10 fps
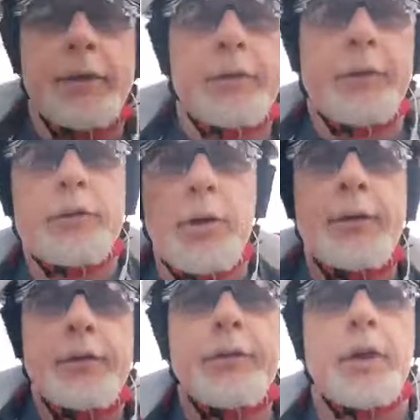Linda says,
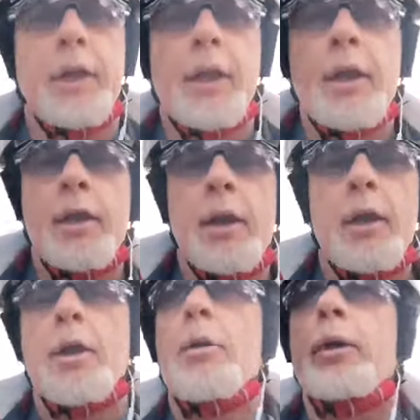crazy, isn't it?
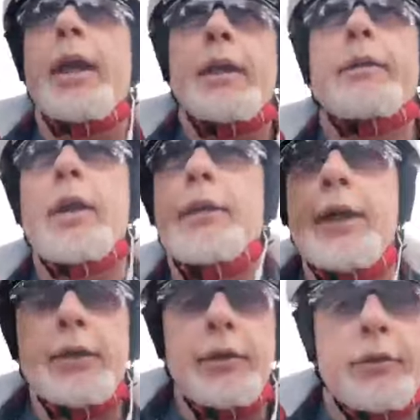We get
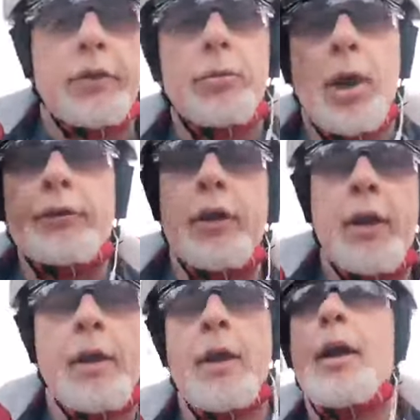addicted to the rush
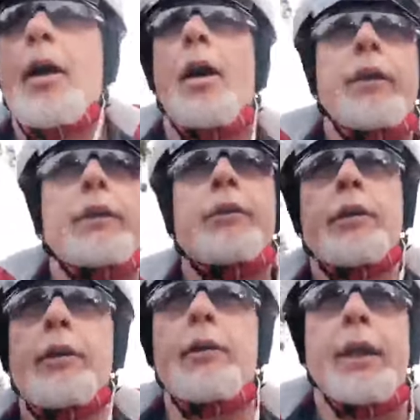of
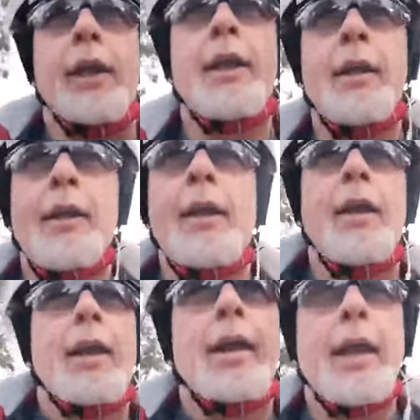insecurity.
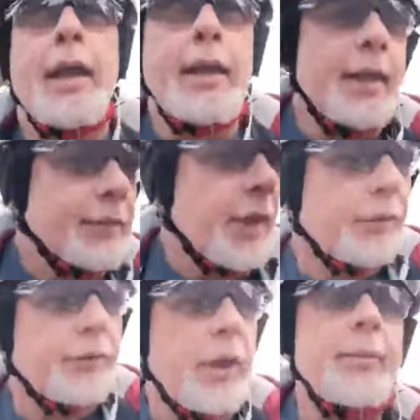Yeah, it does
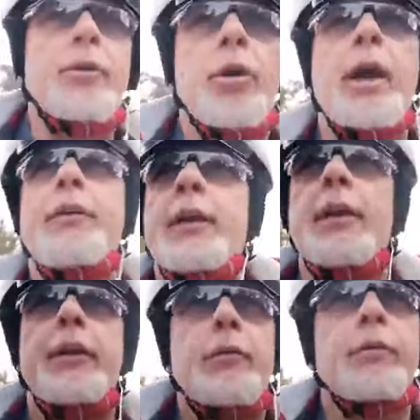seem crazy,
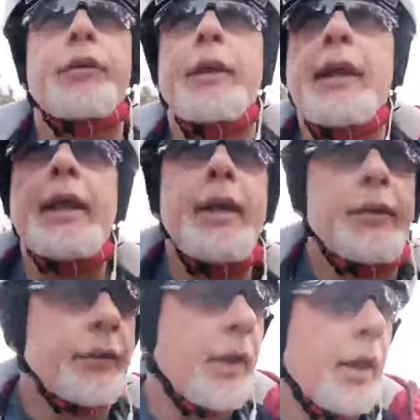Linda, and for
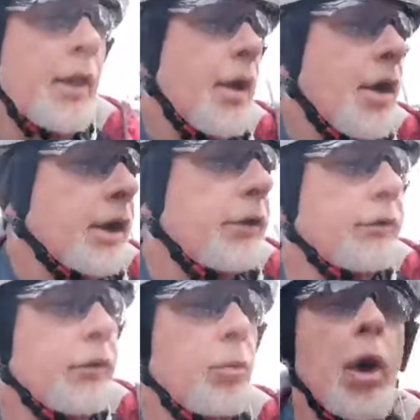years I
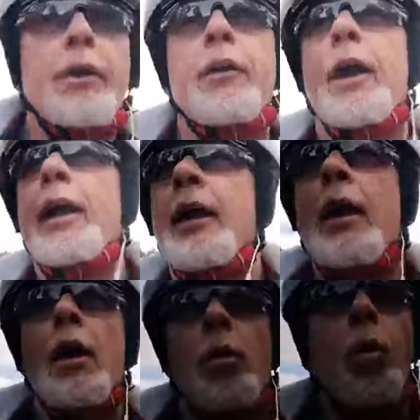used to wonder
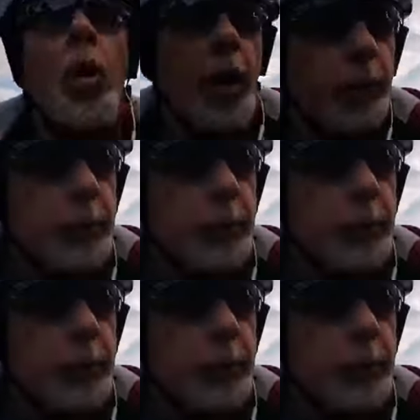why